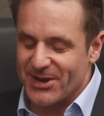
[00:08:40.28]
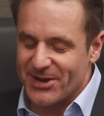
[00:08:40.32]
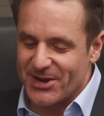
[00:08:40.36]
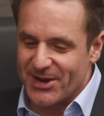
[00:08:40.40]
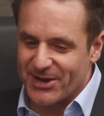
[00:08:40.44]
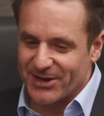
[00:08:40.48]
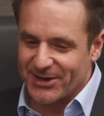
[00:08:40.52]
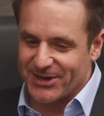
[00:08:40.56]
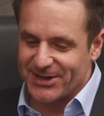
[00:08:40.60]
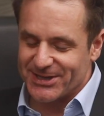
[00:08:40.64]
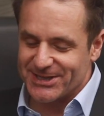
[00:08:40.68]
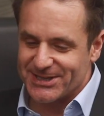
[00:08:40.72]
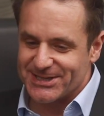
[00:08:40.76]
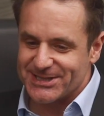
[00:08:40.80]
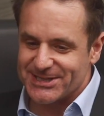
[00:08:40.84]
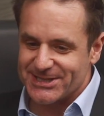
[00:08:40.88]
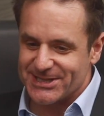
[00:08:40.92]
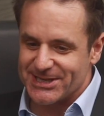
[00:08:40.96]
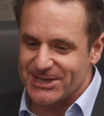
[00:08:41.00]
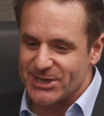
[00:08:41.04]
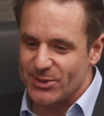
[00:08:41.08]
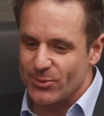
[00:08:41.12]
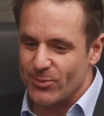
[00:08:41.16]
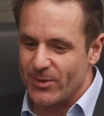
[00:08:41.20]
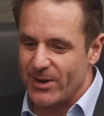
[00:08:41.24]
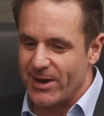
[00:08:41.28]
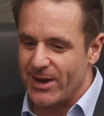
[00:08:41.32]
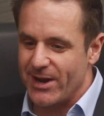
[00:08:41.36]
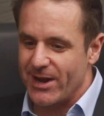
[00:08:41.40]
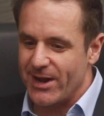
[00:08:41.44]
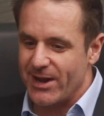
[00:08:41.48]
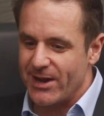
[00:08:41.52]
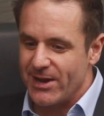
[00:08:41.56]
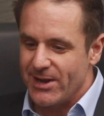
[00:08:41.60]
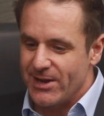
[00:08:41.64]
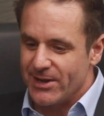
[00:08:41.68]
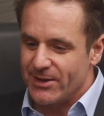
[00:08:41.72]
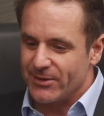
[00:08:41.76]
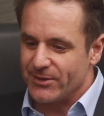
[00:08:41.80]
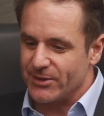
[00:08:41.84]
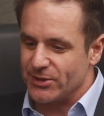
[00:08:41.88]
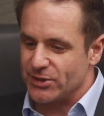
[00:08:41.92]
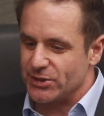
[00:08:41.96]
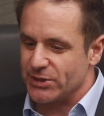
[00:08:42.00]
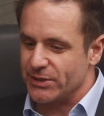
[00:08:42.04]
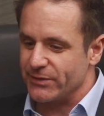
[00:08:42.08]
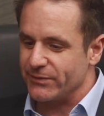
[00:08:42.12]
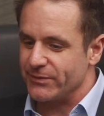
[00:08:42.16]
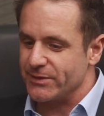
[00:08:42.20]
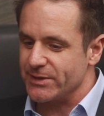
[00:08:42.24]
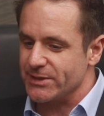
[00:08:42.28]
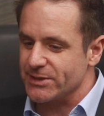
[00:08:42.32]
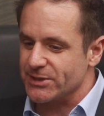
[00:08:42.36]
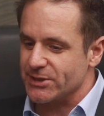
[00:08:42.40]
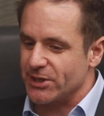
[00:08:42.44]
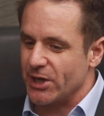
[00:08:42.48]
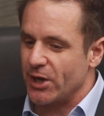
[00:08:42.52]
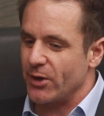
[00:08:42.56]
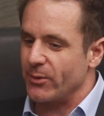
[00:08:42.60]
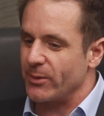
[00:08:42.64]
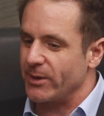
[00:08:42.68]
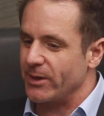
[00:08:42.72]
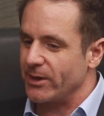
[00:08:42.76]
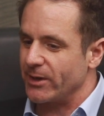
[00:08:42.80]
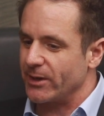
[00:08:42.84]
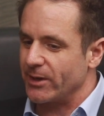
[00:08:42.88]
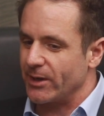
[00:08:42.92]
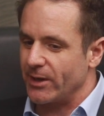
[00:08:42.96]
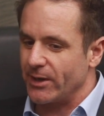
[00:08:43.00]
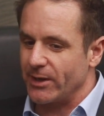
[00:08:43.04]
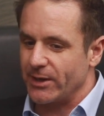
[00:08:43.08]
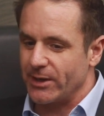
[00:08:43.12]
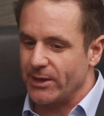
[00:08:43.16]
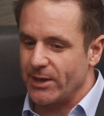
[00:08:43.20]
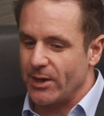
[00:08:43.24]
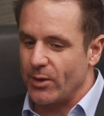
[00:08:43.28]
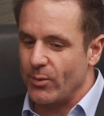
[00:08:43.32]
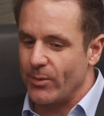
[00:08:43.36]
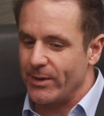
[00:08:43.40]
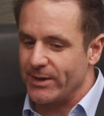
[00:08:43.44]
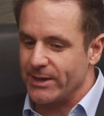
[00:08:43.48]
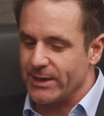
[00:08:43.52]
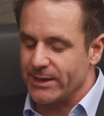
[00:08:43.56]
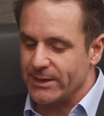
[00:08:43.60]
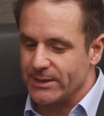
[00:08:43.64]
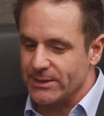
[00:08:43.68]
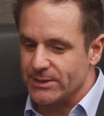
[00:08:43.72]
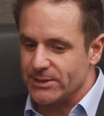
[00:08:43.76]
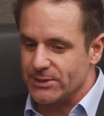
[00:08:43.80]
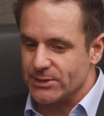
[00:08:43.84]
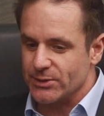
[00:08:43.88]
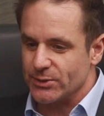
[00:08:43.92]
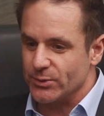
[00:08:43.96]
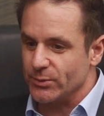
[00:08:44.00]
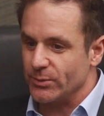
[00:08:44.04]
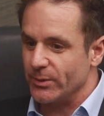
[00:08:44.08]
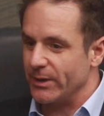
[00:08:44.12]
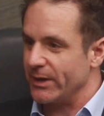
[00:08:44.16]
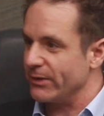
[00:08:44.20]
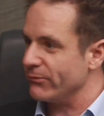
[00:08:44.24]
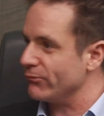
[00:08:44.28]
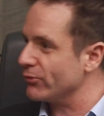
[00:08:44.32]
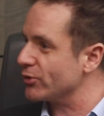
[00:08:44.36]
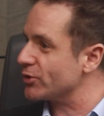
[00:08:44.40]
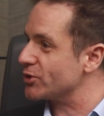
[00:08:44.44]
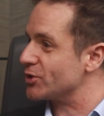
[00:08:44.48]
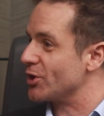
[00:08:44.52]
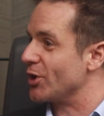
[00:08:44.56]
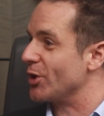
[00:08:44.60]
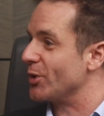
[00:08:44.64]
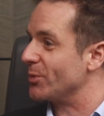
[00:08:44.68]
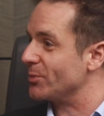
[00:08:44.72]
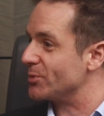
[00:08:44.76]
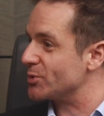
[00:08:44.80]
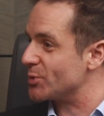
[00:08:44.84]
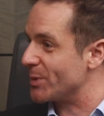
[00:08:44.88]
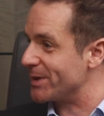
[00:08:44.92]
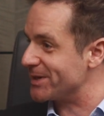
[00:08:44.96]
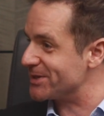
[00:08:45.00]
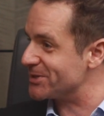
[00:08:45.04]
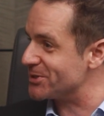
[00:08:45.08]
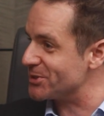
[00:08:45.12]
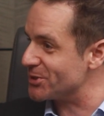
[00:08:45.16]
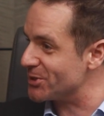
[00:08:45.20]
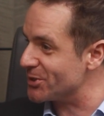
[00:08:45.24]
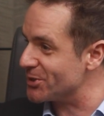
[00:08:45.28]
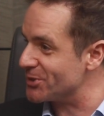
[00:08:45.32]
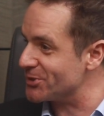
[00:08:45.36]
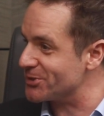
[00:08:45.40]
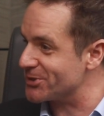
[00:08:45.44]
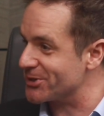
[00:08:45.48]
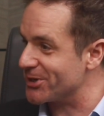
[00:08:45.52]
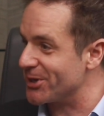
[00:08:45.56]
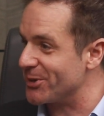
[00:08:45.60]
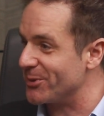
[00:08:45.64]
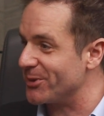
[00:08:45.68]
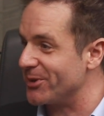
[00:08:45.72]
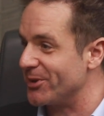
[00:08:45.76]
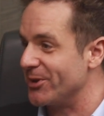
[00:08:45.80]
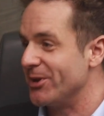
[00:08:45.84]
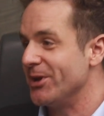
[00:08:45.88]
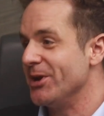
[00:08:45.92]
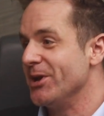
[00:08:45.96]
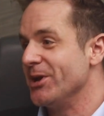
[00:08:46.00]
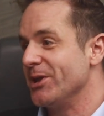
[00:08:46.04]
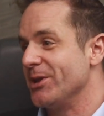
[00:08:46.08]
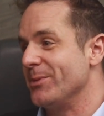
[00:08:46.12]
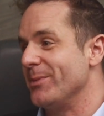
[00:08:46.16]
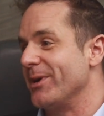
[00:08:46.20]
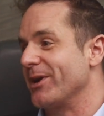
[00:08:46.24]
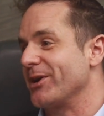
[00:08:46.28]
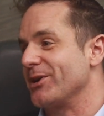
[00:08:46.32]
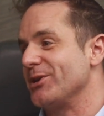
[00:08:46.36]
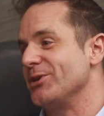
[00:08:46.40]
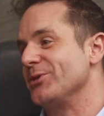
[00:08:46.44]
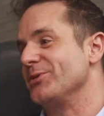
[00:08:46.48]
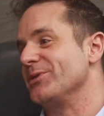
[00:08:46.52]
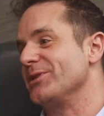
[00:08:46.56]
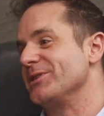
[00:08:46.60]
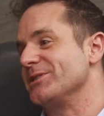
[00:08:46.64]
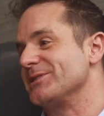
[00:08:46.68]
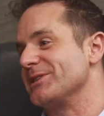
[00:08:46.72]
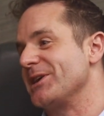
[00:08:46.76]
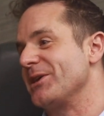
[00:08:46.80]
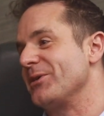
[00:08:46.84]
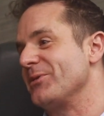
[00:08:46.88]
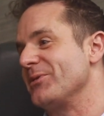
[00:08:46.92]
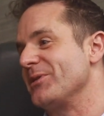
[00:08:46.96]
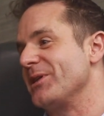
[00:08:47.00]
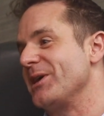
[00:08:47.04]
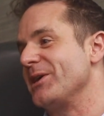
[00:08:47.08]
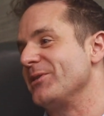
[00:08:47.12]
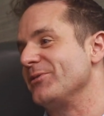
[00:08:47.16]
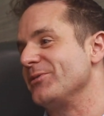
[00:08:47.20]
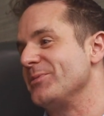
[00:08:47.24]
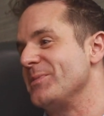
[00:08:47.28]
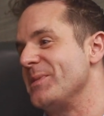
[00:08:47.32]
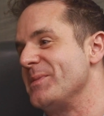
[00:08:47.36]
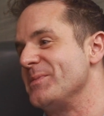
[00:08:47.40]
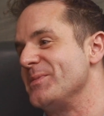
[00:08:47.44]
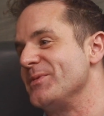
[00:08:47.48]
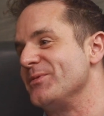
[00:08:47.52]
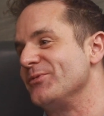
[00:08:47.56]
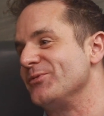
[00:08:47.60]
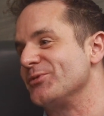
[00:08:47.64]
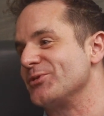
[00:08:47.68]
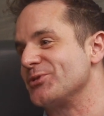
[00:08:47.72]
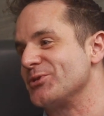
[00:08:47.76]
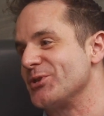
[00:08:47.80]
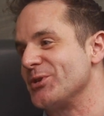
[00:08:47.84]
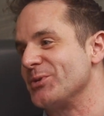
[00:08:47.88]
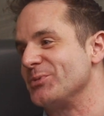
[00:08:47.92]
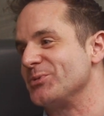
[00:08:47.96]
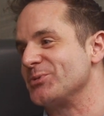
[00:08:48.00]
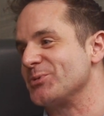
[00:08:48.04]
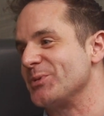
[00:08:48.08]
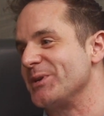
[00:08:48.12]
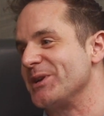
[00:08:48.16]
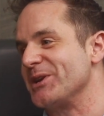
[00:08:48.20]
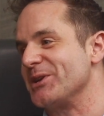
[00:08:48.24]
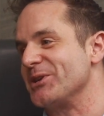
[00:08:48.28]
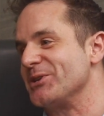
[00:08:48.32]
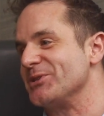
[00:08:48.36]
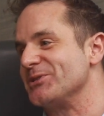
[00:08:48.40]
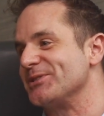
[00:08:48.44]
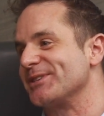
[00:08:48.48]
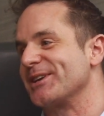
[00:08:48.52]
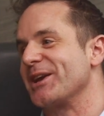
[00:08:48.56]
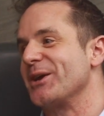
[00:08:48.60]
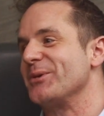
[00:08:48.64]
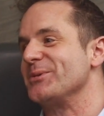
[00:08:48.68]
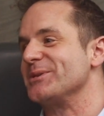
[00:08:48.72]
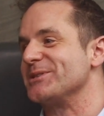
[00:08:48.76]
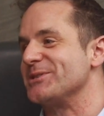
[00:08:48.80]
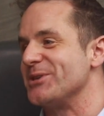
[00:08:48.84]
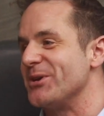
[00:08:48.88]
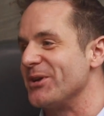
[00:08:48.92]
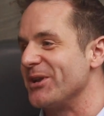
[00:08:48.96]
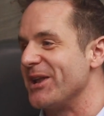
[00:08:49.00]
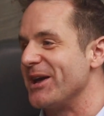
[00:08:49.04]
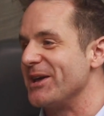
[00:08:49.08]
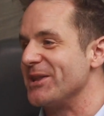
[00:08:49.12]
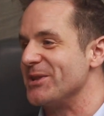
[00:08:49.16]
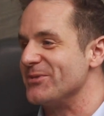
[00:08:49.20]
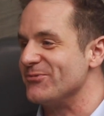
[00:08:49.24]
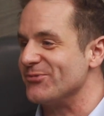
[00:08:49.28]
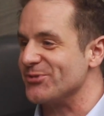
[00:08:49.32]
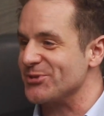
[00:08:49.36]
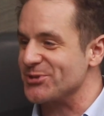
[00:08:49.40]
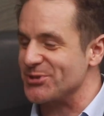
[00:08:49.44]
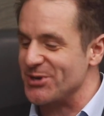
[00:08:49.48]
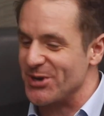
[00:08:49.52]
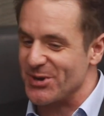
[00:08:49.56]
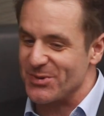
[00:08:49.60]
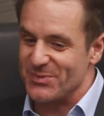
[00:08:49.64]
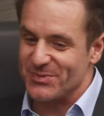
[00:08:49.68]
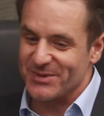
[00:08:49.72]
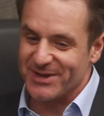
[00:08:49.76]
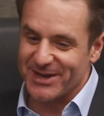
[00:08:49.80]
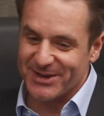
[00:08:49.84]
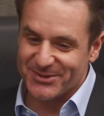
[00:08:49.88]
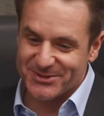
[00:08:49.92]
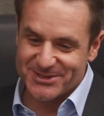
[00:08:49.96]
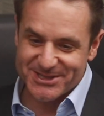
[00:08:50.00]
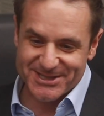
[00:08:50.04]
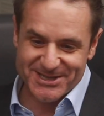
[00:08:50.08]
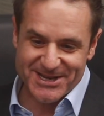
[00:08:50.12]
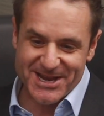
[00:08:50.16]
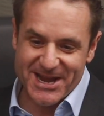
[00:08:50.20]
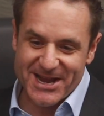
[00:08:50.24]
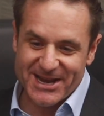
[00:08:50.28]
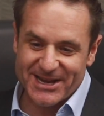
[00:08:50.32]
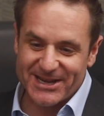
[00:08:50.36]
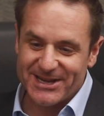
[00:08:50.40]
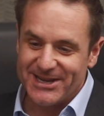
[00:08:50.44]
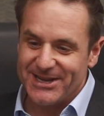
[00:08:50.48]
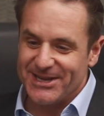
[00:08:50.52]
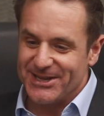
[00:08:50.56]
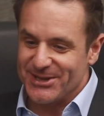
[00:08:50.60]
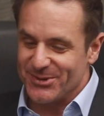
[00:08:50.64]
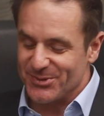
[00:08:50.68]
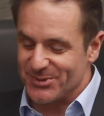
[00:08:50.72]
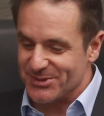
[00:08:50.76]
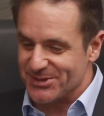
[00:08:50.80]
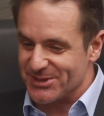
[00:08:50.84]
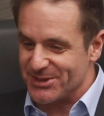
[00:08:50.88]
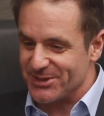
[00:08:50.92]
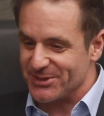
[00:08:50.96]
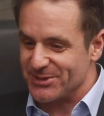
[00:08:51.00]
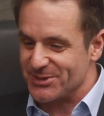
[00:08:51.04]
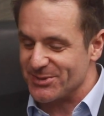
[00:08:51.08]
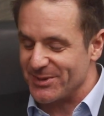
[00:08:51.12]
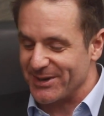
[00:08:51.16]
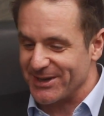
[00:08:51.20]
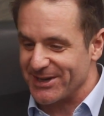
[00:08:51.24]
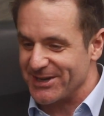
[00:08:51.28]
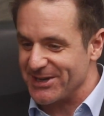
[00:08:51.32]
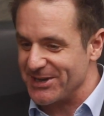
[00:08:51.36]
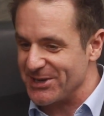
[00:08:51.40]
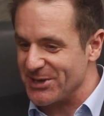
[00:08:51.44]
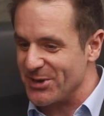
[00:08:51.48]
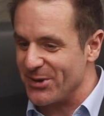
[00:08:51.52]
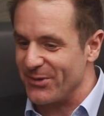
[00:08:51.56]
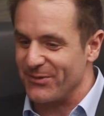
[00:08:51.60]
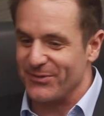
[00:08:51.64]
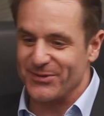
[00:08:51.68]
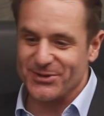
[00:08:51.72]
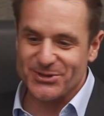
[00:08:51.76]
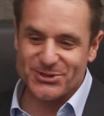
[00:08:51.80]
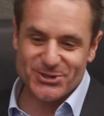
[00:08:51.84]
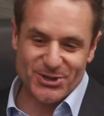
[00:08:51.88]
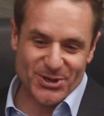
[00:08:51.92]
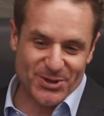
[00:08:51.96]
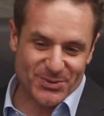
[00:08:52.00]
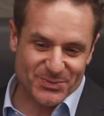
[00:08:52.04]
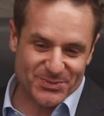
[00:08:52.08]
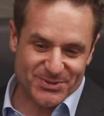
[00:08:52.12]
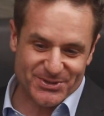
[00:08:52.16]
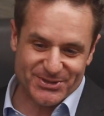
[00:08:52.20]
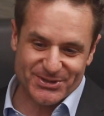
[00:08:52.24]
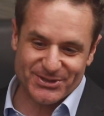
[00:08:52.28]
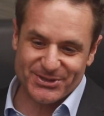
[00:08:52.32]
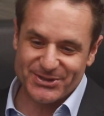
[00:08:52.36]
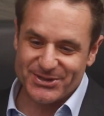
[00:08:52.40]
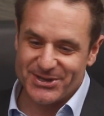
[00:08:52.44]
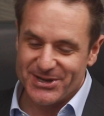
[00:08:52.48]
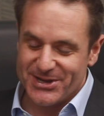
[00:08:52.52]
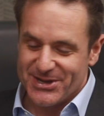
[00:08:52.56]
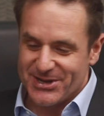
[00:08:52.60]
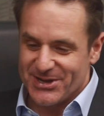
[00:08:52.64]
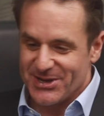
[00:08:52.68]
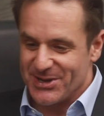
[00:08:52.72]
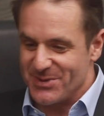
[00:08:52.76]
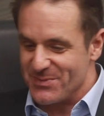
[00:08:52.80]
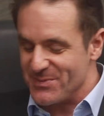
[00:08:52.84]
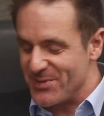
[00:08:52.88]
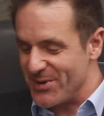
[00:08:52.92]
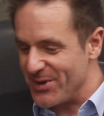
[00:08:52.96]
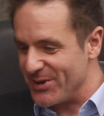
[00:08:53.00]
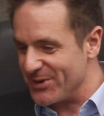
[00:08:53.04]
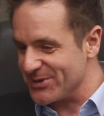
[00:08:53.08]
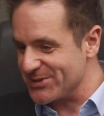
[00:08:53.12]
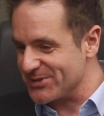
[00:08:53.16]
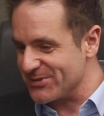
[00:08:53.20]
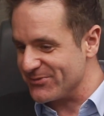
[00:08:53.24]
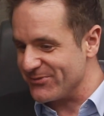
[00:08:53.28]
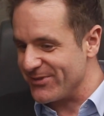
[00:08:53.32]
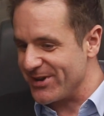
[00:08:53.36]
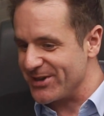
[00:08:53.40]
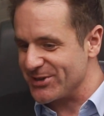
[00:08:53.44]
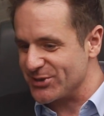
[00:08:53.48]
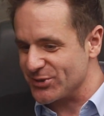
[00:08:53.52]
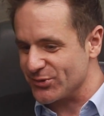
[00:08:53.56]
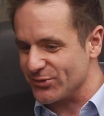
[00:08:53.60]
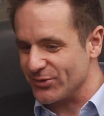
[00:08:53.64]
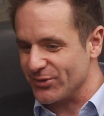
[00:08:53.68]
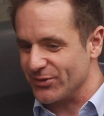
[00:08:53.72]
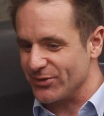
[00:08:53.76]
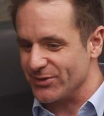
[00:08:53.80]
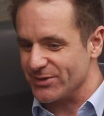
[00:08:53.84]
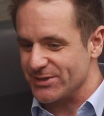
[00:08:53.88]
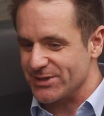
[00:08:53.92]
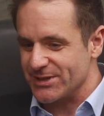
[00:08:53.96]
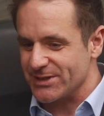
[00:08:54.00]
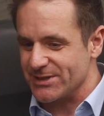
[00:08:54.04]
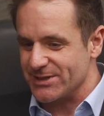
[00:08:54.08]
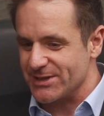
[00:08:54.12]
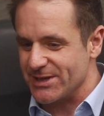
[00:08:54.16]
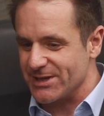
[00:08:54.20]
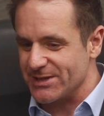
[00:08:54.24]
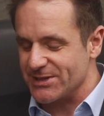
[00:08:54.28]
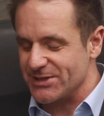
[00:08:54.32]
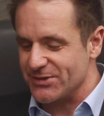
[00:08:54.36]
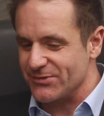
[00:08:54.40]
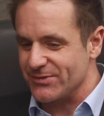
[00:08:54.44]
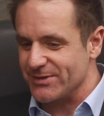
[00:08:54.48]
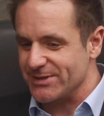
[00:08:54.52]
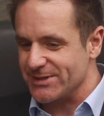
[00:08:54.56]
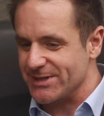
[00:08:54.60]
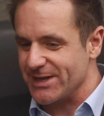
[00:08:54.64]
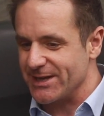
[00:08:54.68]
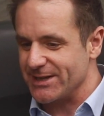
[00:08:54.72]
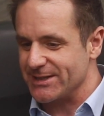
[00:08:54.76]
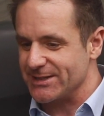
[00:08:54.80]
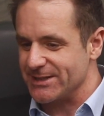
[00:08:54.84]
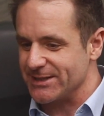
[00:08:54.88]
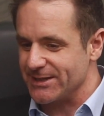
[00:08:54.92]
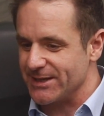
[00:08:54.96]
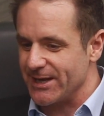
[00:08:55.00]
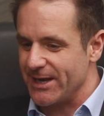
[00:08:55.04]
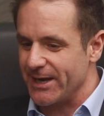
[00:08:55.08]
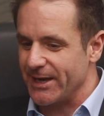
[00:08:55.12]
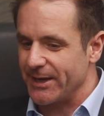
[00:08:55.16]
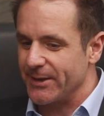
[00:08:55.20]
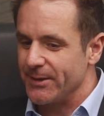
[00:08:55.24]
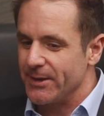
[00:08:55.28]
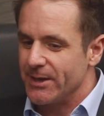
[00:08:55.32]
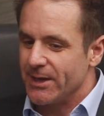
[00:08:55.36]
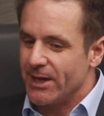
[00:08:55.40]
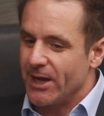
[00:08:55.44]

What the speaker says: and I can see where the shift is going. I went into Rusholme 20 years ago, and the Mancunians out there will remember Rusholme 20 years ago. It's not like the Rusholme today. It wasn't a swanky coffee shops and bars and restaurants as there is there today.